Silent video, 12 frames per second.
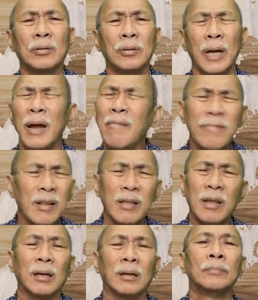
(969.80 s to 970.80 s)

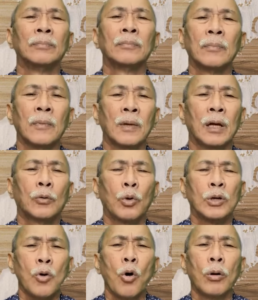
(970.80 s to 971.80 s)
everything. It was
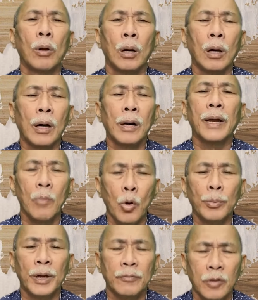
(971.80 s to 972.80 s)
all a learning
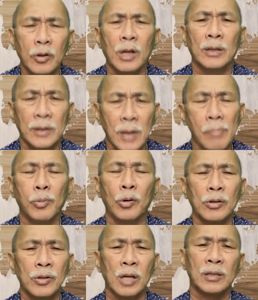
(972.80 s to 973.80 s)
moment for the
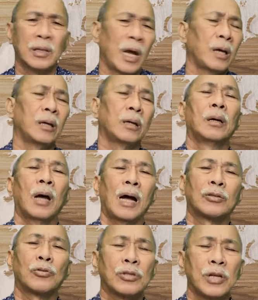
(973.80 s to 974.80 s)
disciples as they
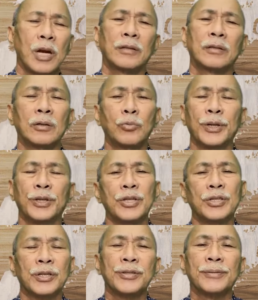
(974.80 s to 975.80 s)
associated with Jesus.